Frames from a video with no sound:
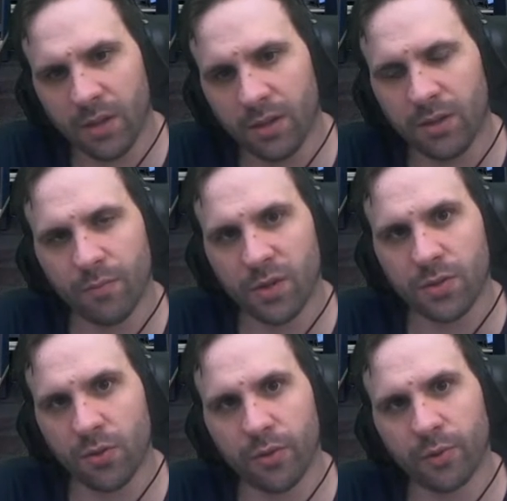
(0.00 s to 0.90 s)

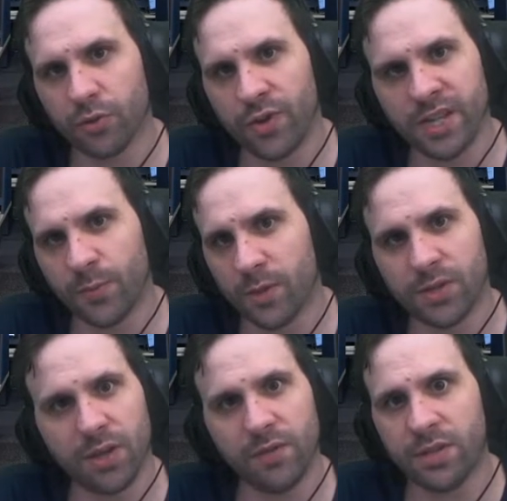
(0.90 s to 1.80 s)
Commercial Orbital Transport
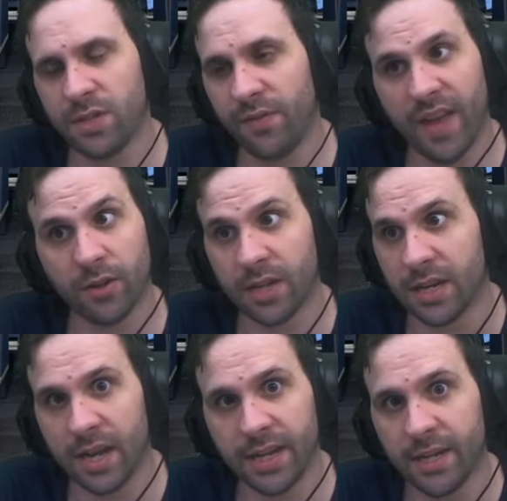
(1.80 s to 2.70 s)
Services, Falcon
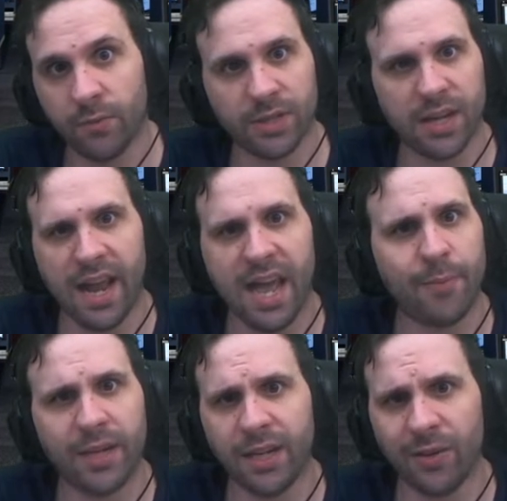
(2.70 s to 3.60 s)
9, was going to
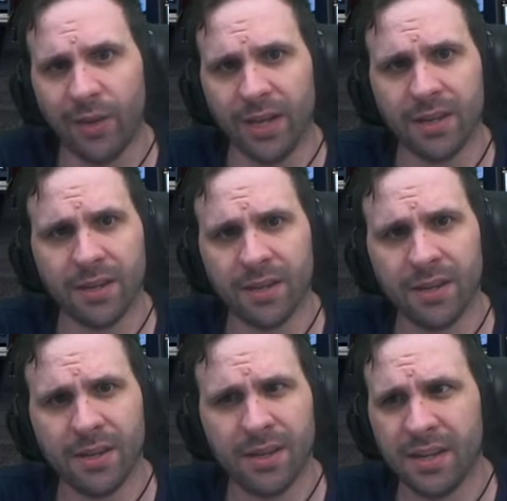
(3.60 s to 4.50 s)
happen anyway.
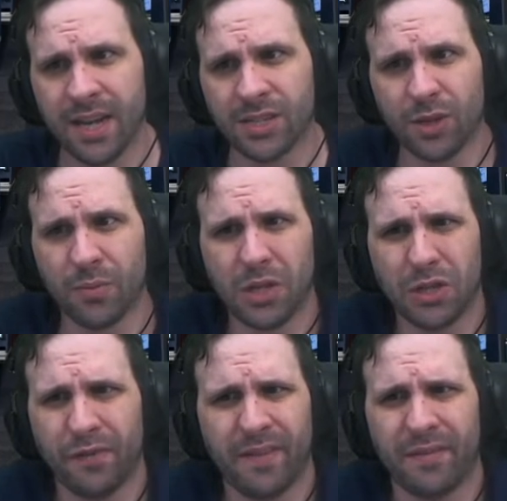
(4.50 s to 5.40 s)
Guys, the,
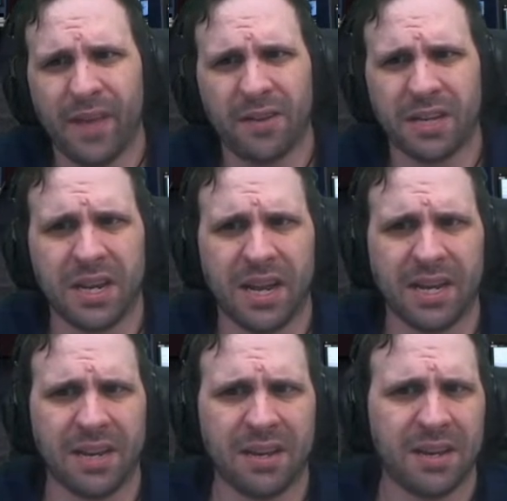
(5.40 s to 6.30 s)
the Falcon
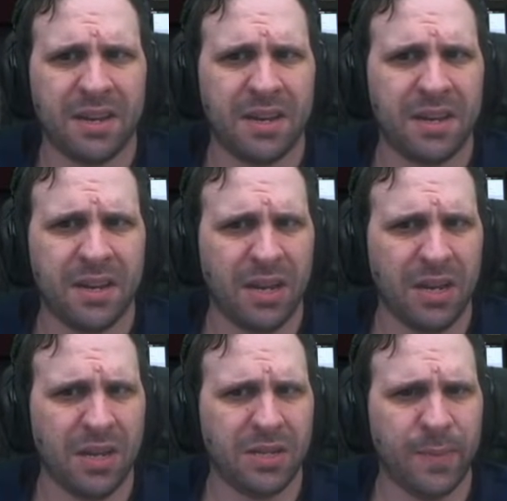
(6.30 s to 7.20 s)
9,
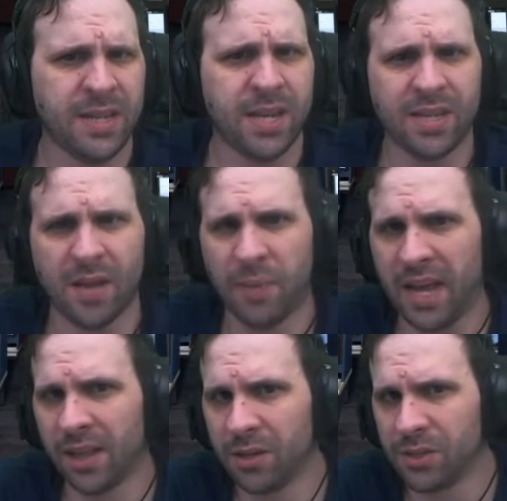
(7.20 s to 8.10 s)
SpaceX had
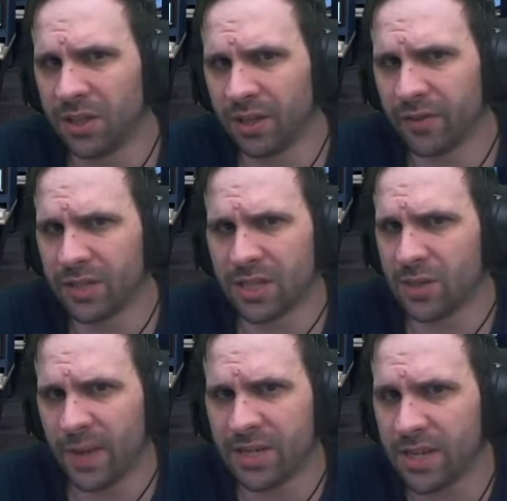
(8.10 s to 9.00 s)
payloads delivered to the
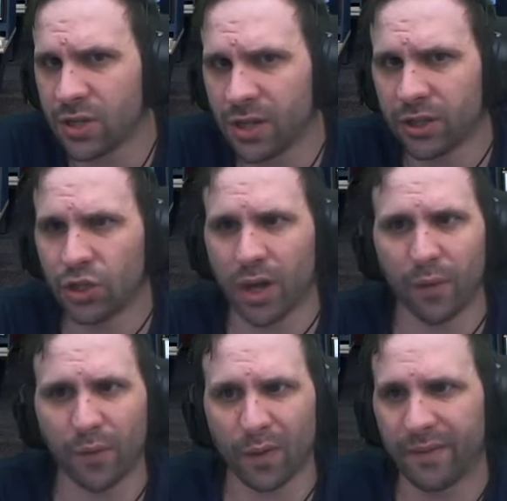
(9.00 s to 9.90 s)
space station on the shuttle
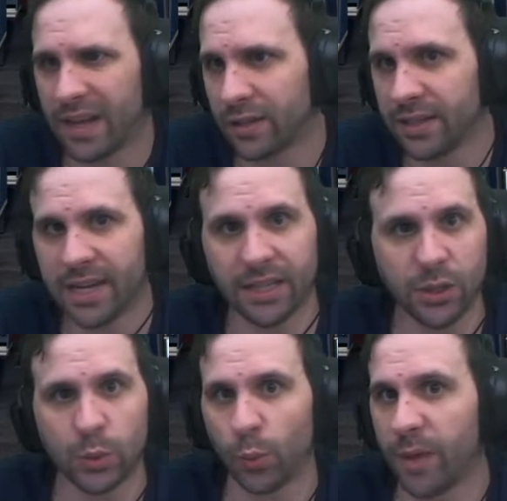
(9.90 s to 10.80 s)
for Falcon 9.
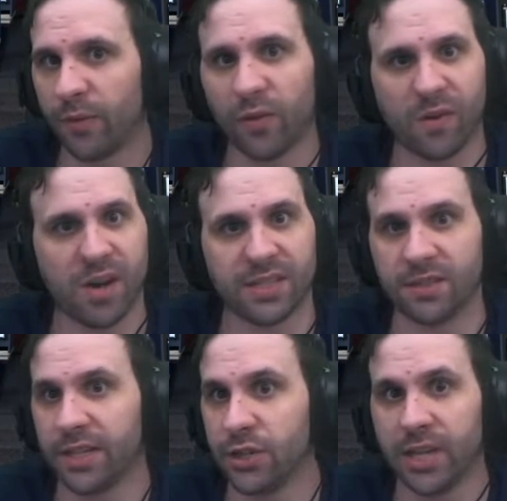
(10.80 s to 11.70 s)
This was way before
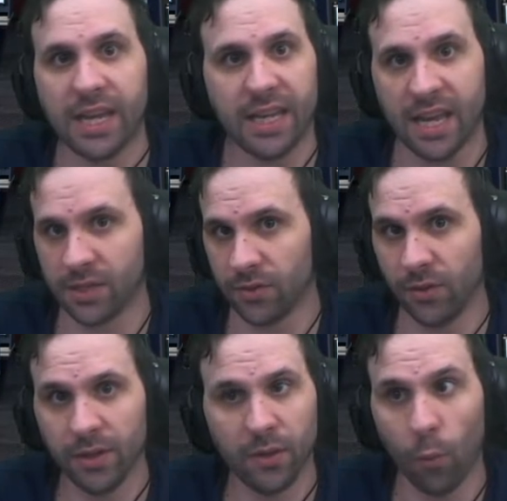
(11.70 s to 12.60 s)
Constellation got canceled.
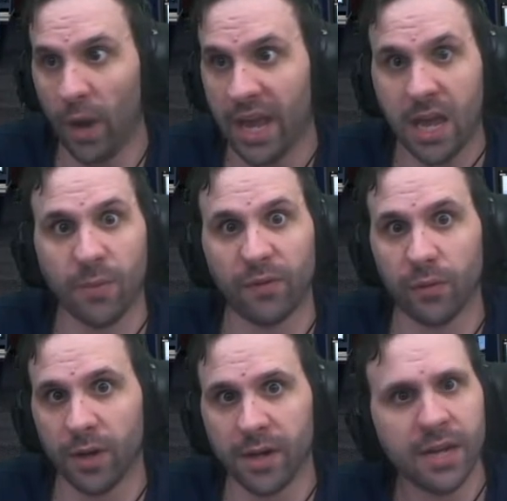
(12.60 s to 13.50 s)
Way
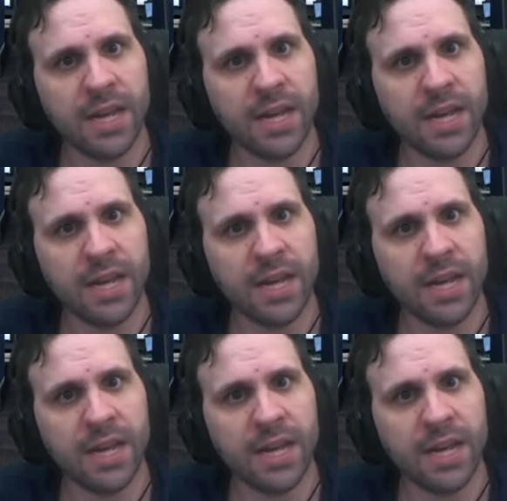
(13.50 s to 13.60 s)
before it.